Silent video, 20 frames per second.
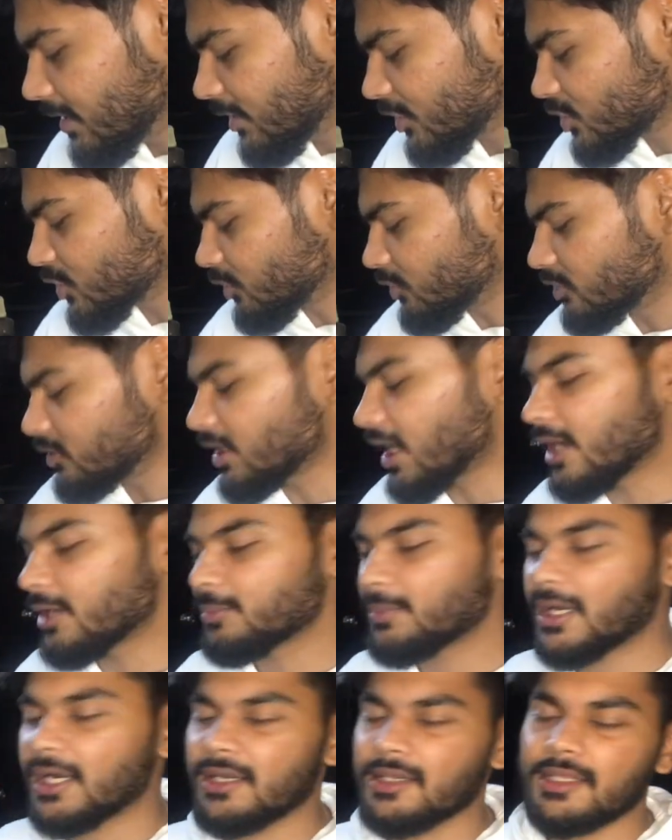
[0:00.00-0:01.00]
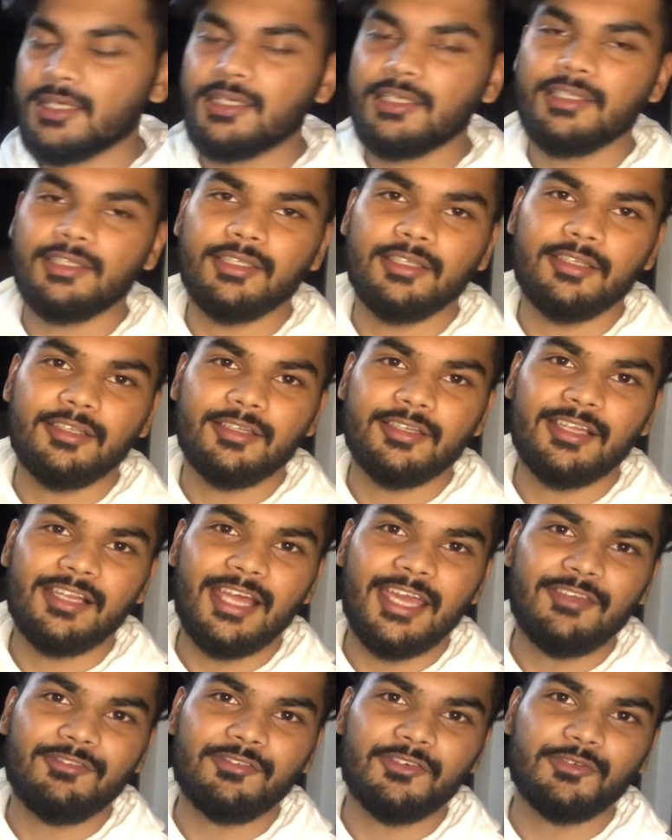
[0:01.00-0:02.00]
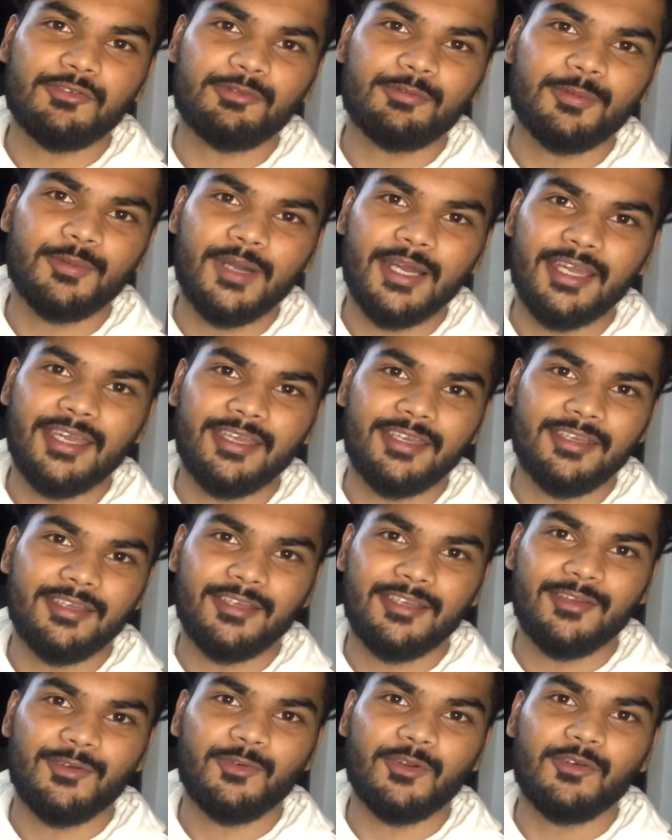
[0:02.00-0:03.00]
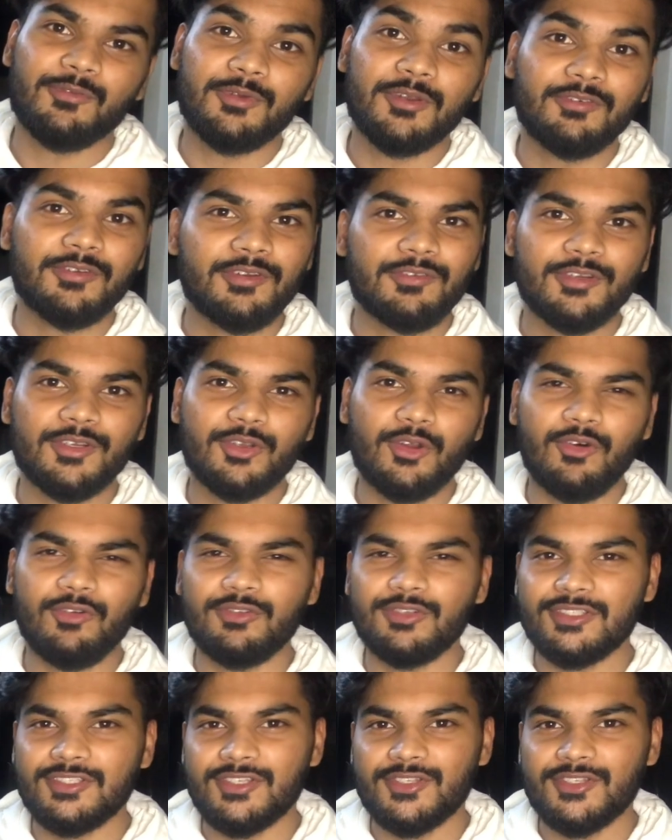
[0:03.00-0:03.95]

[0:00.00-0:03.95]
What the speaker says: Should. Jan Martel, Life of Pi, one of my favorite novels.